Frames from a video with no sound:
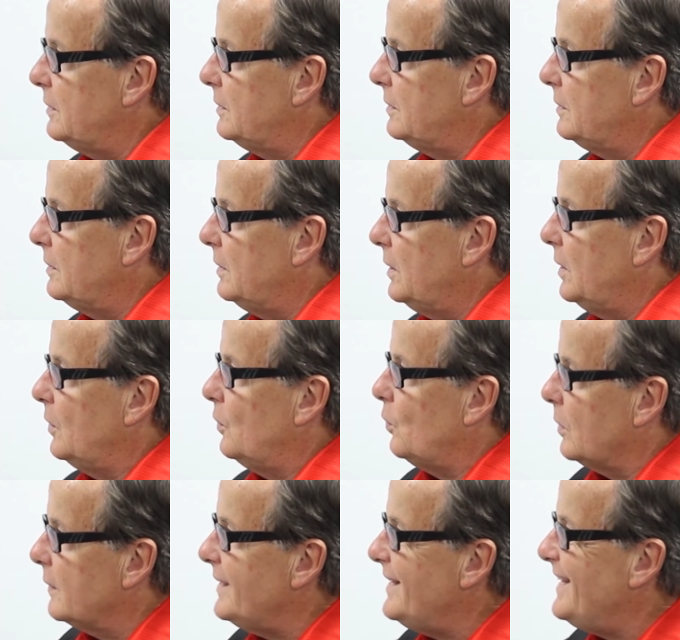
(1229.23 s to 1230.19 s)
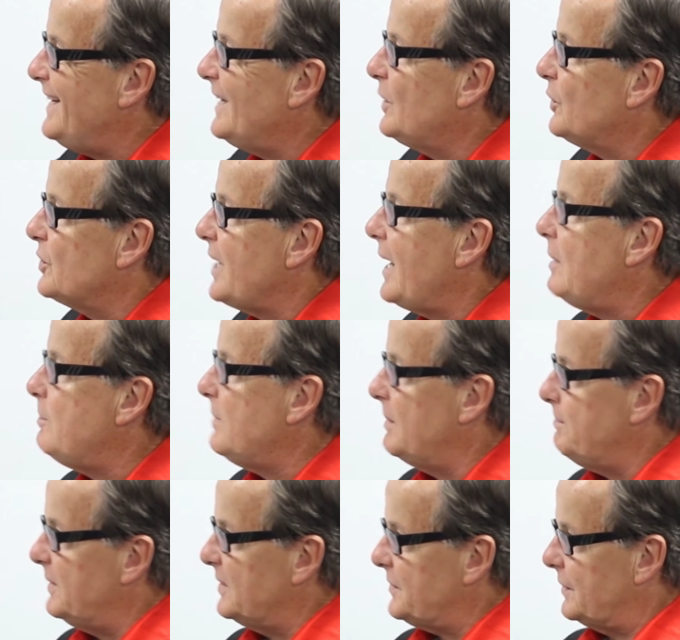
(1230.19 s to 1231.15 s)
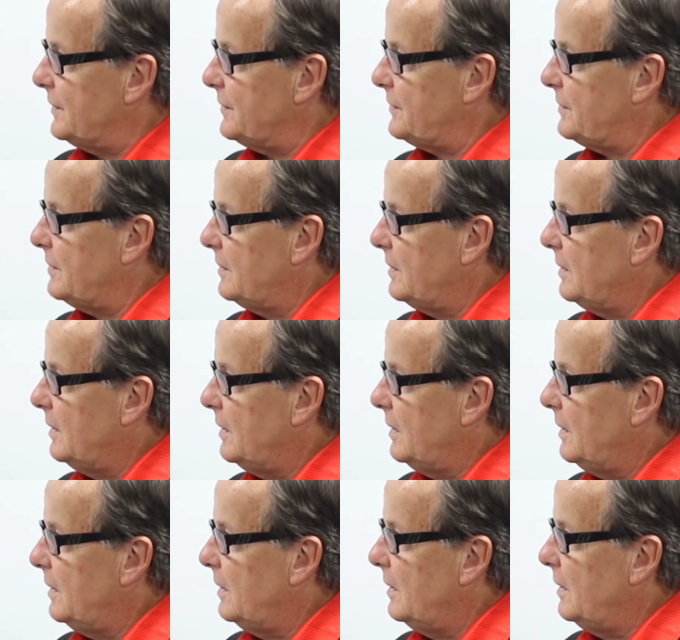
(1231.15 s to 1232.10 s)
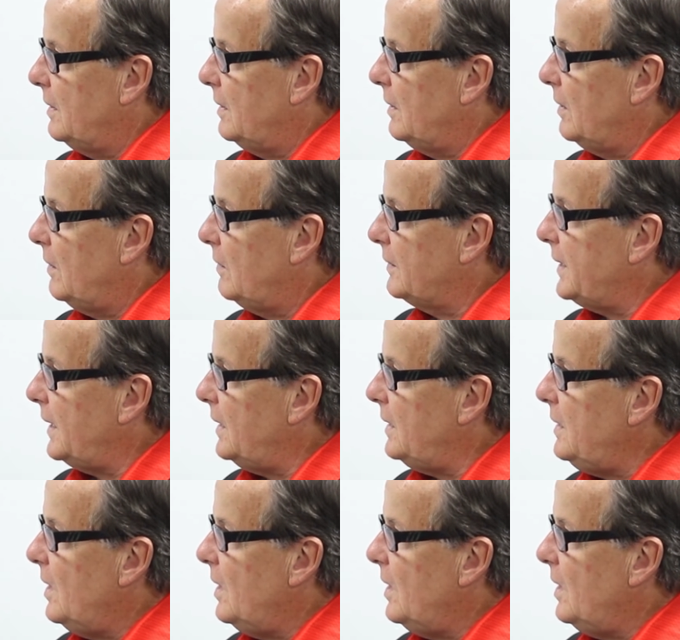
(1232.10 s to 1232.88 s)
Mm-hmm. We're in the entertainment business. Okay?